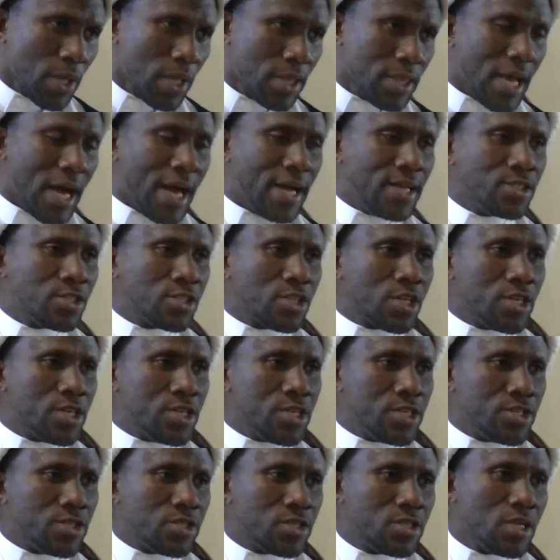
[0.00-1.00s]
The answer
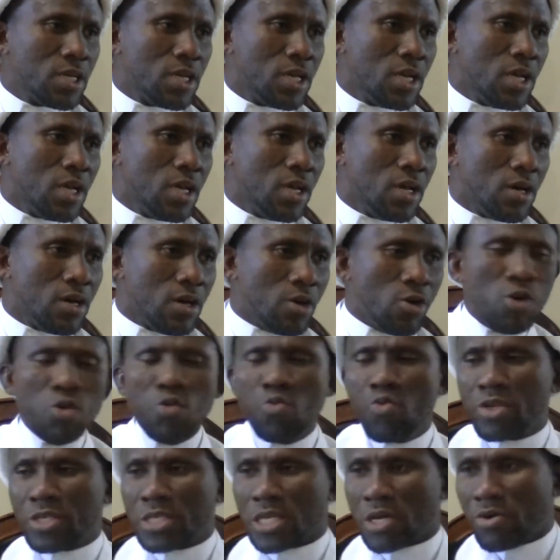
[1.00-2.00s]
is,
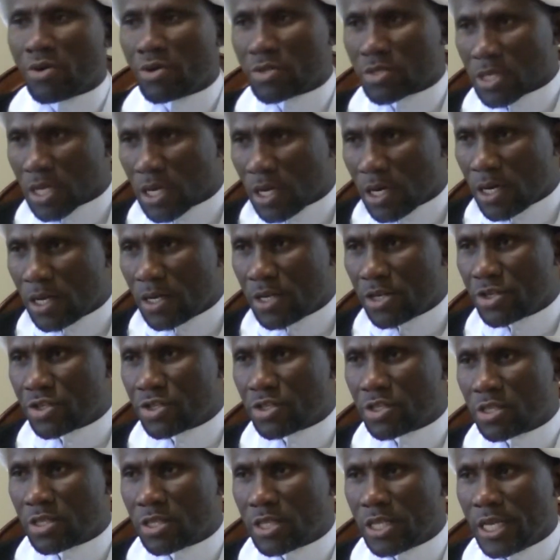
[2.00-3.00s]
always our
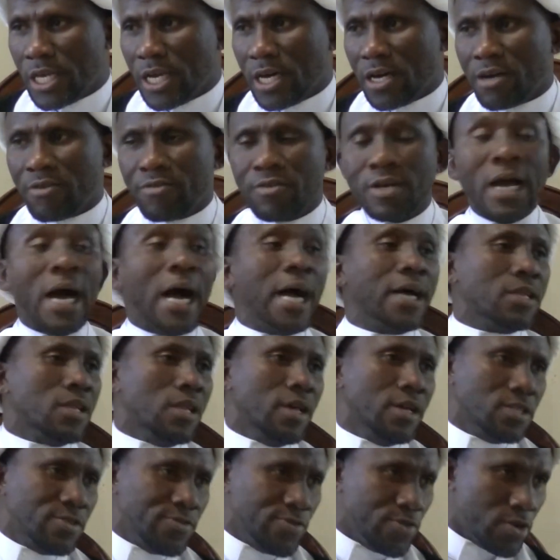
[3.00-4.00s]
scholars, they have
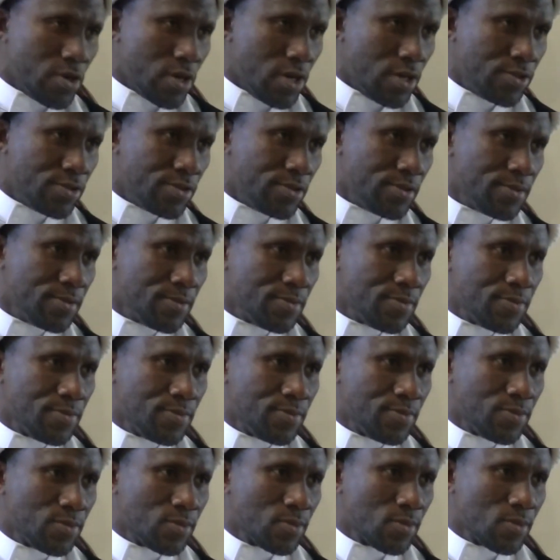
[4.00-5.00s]
guidelines for us.
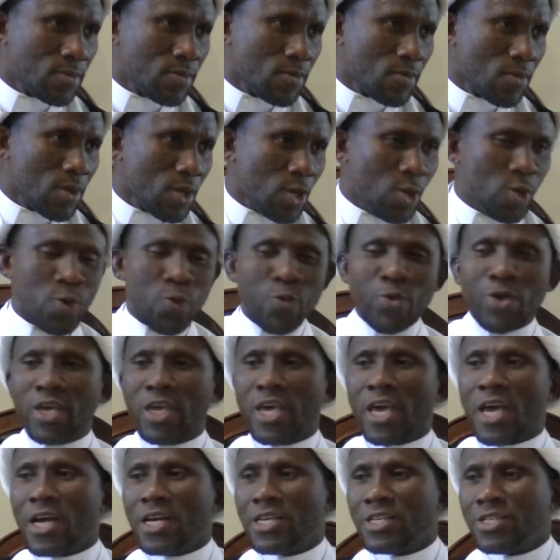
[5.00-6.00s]
You know, we
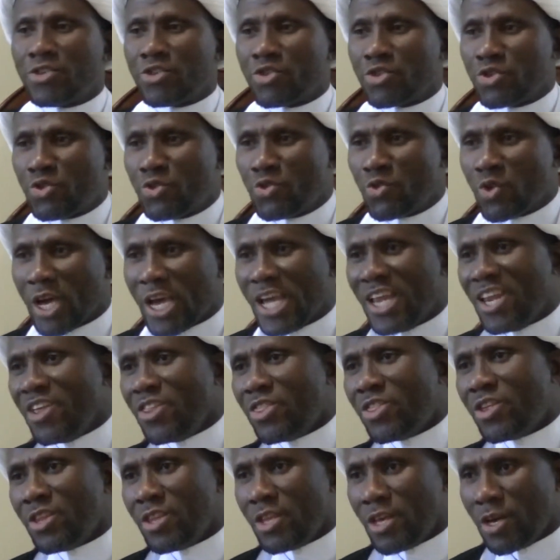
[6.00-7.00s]
can't just do
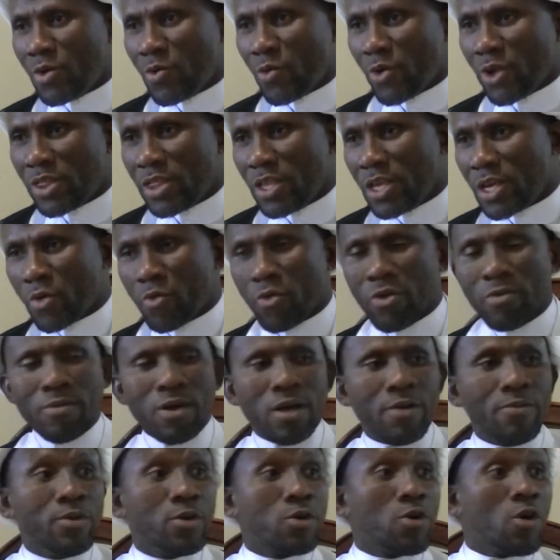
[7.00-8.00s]
anything that we think. We
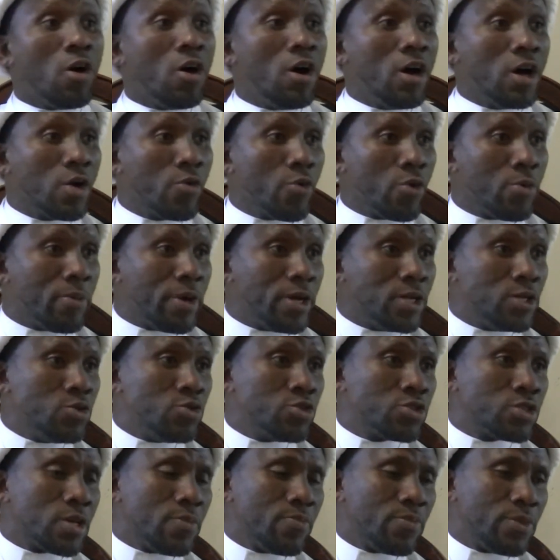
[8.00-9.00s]
might be wrong, we might do
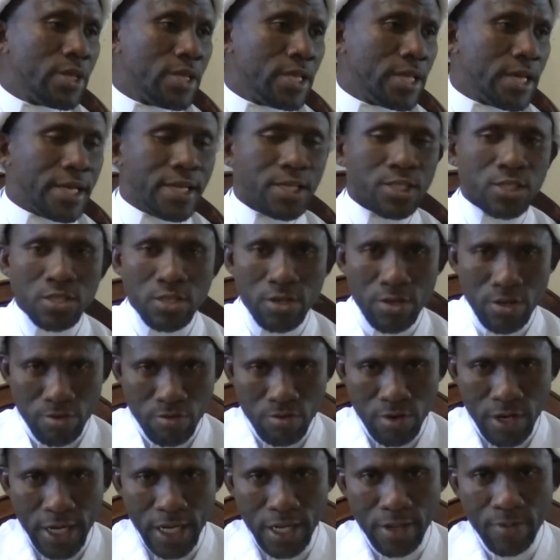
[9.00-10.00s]
something that is not
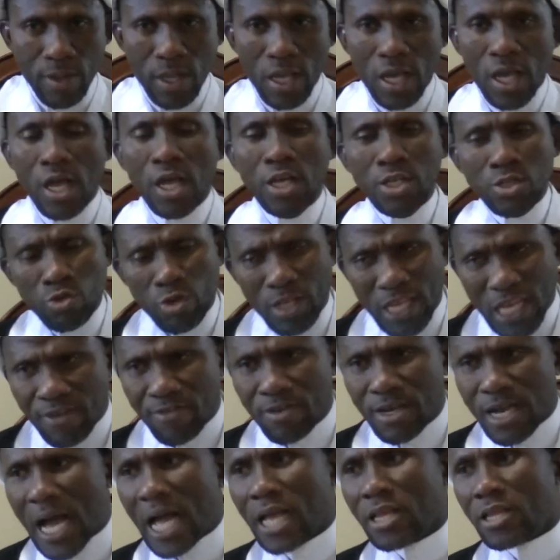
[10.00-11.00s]
right. So they
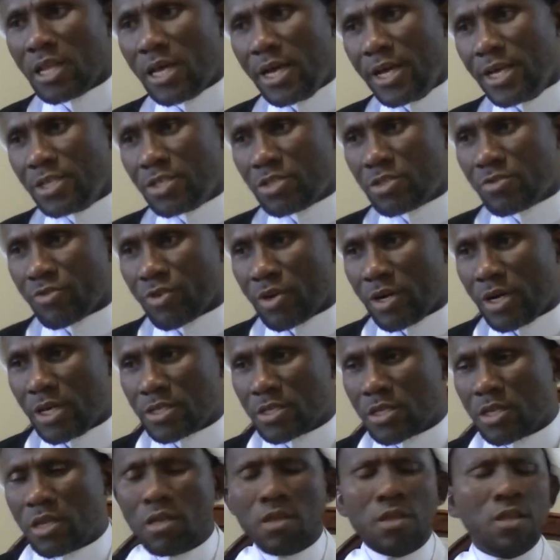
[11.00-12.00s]
have guidelines for
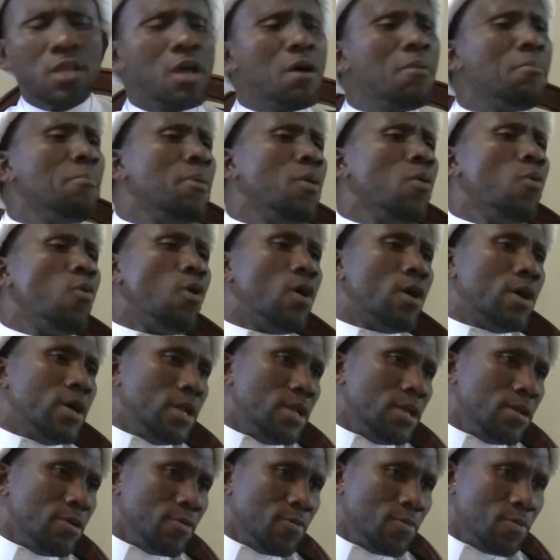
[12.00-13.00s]
us. Number
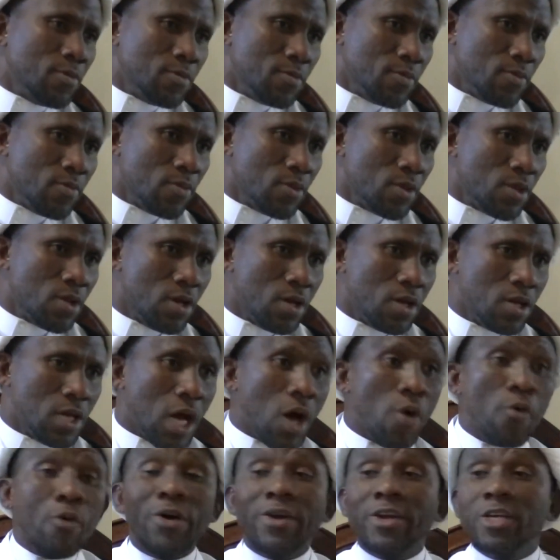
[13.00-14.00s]
one,
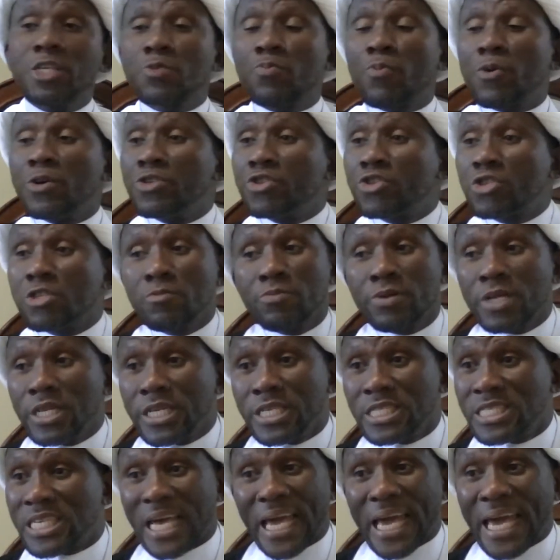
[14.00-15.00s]
our
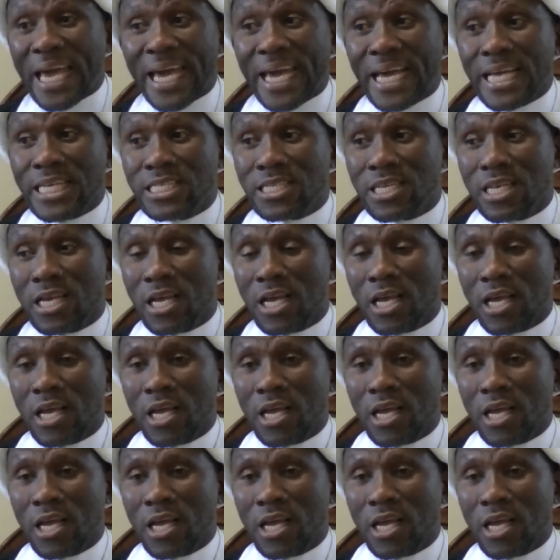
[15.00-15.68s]
responsibility is